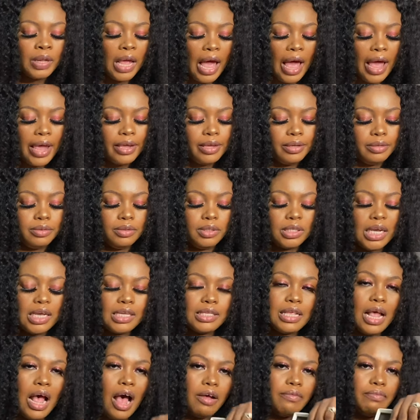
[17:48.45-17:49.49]
I
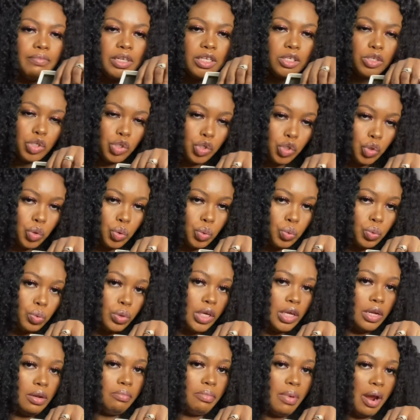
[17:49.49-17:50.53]
just have these two
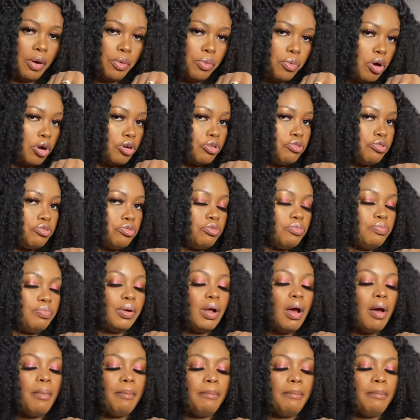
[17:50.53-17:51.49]
in my wardrobe,